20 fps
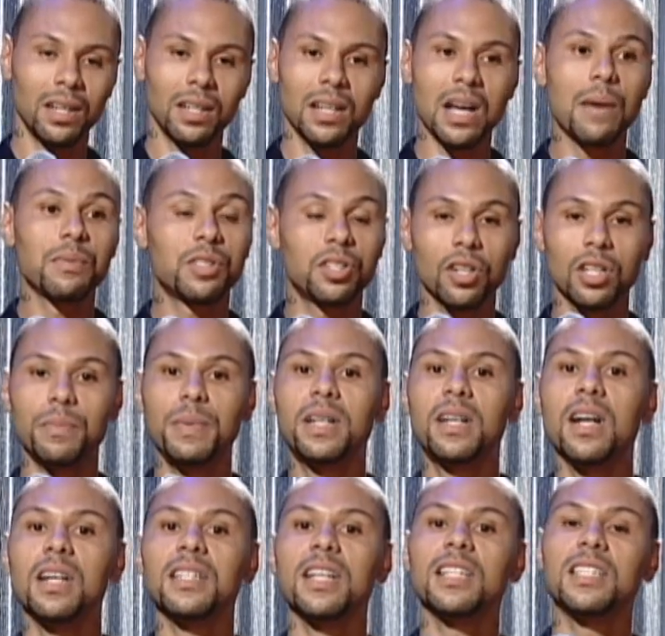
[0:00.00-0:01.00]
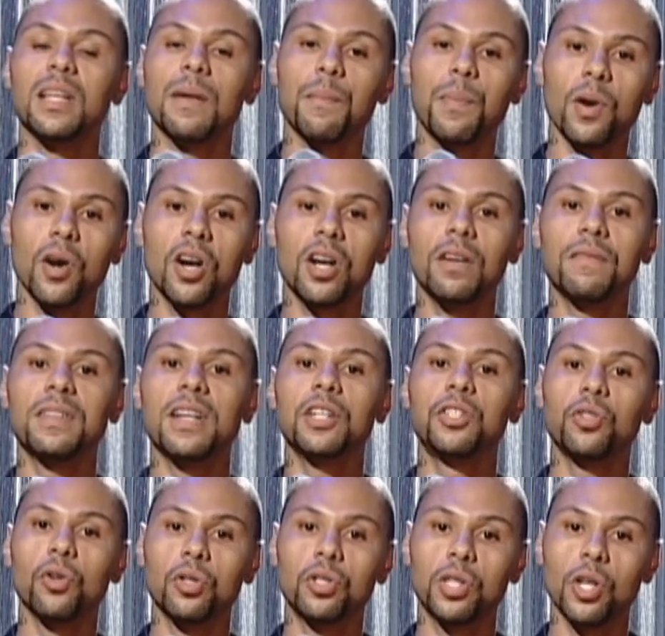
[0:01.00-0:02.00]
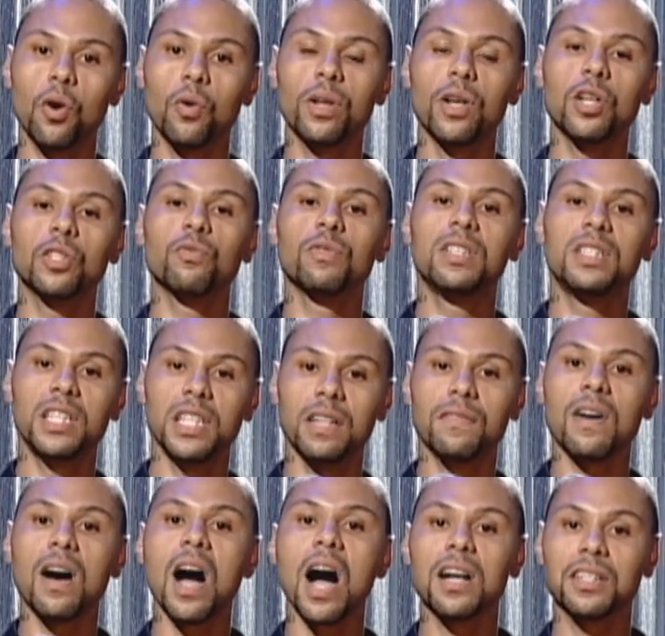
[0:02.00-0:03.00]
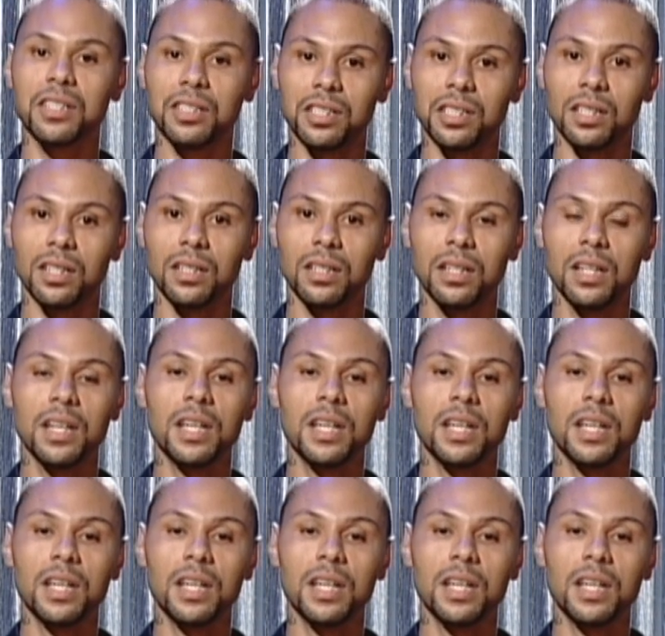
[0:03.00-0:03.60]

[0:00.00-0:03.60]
No, I'm serious because it's imperative that your toenails receive oxygen.